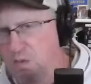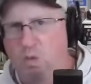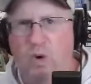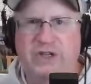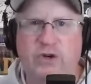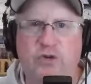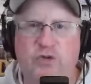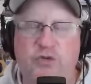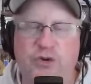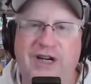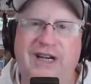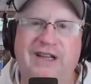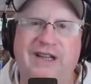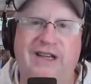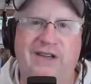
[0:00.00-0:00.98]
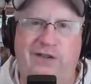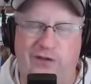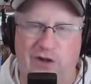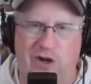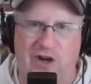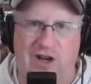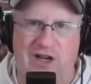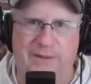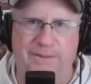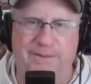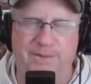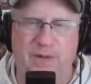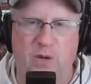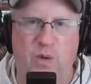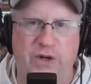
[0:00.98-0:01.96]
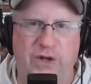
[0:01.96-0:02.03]
What you really saw
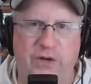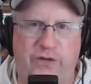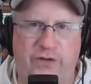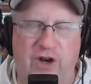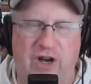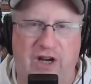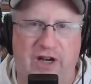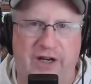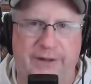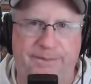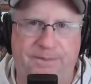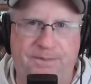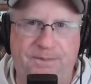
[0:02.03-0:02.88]
when you saw